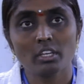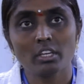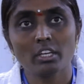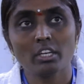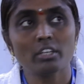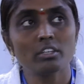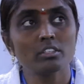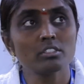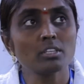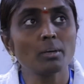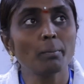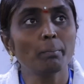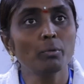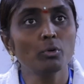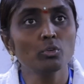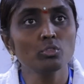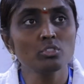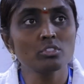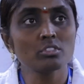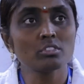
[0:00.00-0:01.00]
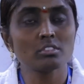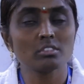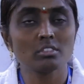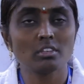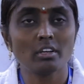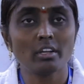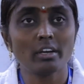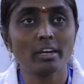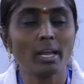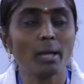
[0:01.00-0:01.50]
it supports
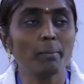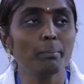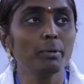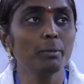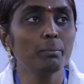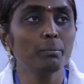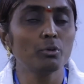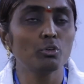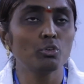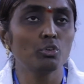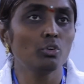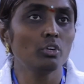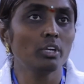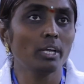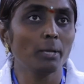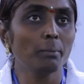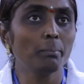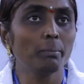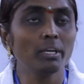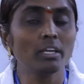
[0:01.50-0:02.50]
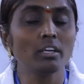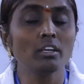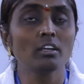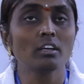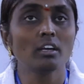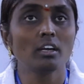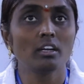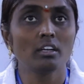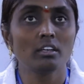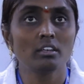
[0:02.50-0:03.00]
rapid
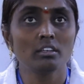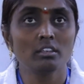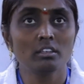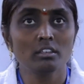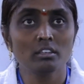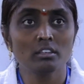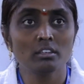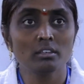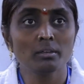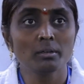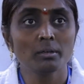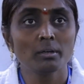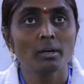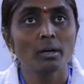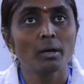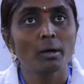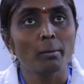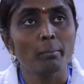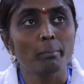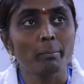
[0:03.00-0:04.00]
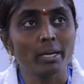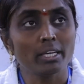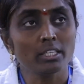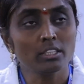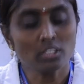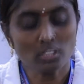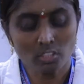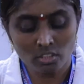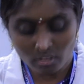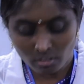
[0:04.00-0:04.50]
prototyping, and
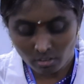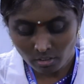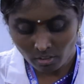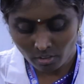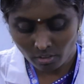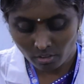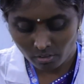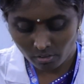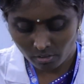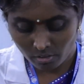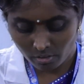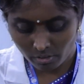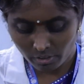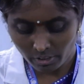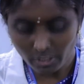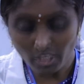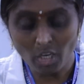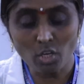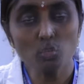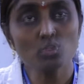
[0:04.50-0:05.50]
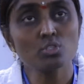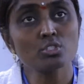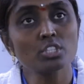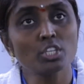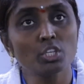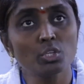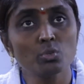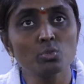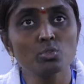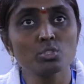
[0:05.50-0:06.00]
Python it allows
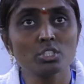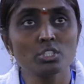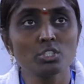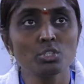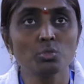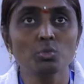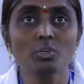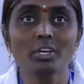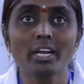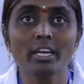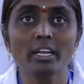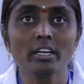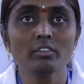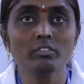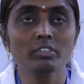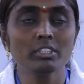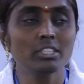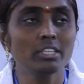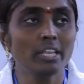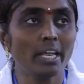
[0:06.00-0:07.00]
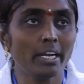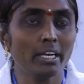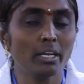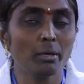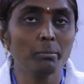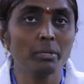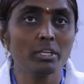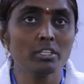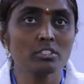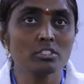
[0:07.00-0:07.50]
the user to connect with
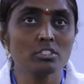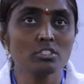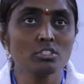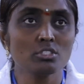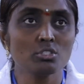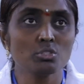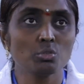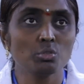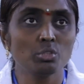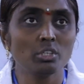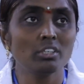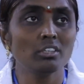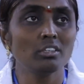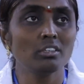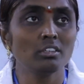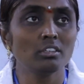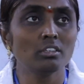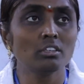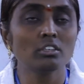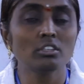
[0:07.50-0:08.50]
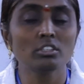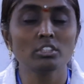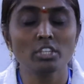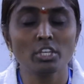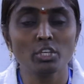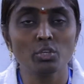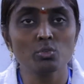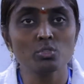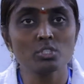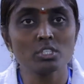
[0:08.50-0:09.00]
databases so that
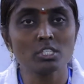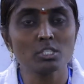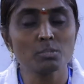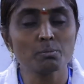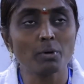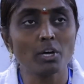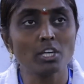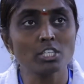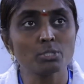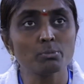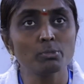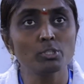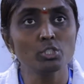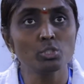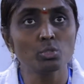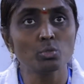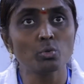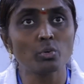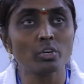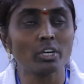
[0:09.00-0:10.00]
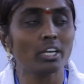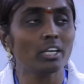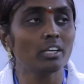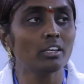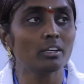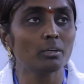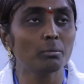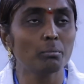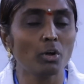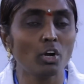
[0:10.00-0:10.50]
the user is possible to read
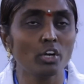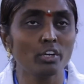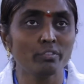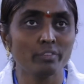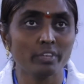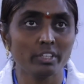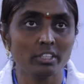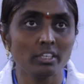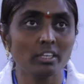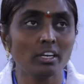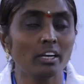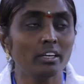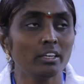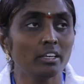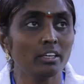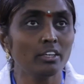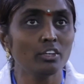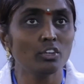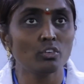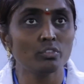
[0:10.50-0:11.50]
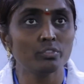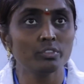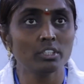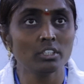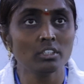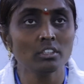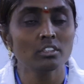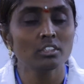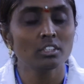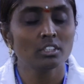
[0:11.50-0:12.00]
and modify the content of
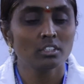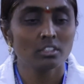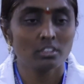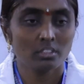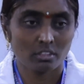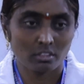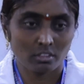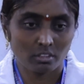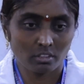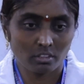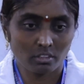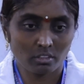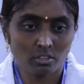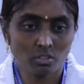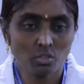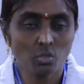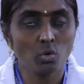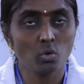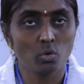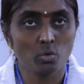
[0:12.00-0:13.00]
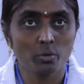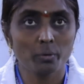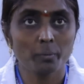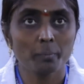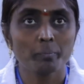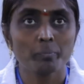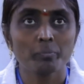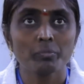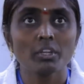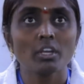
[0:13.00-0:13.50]
the code.
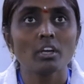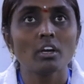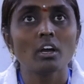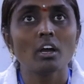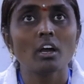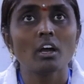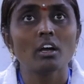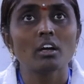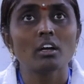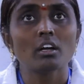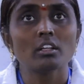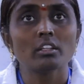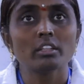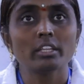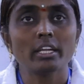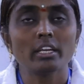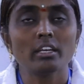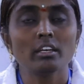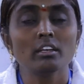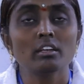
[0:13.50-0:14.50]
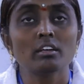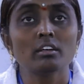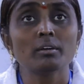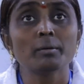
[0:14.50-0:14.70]
Then